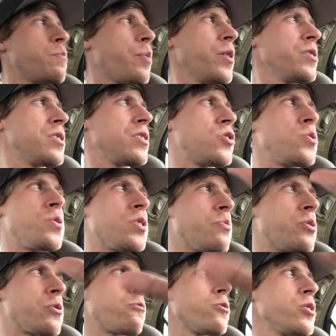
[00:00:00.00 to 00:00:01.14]
person's doing
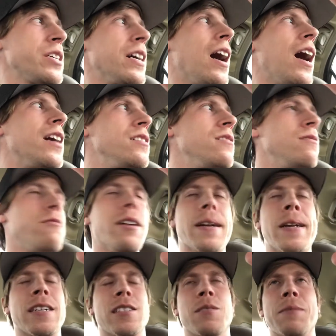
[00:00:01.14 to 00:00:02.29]
something really odd right
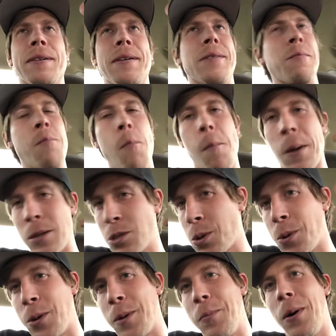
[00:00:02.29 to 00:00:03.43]
next to me. I
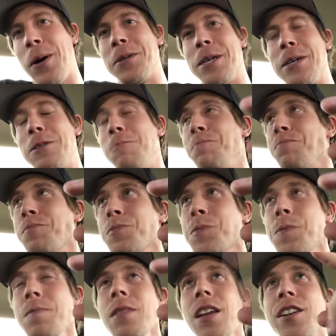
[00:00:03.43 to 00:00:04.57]
totally apologize.
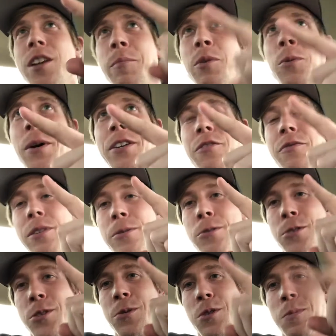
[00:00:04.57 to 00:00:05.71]
Number one, your
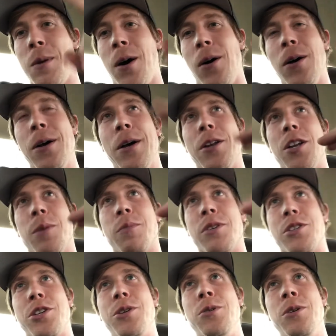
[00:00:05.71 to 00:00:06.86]
filter's too small. Number
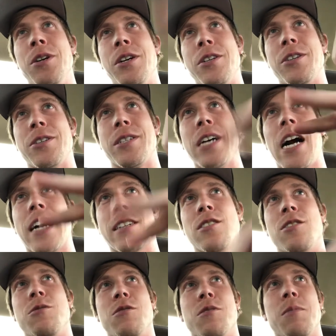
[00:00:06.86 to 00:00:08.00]
two, your dock is
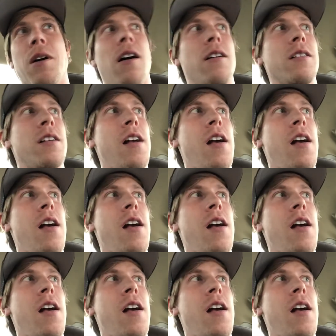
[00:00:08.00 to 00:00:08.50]
too small.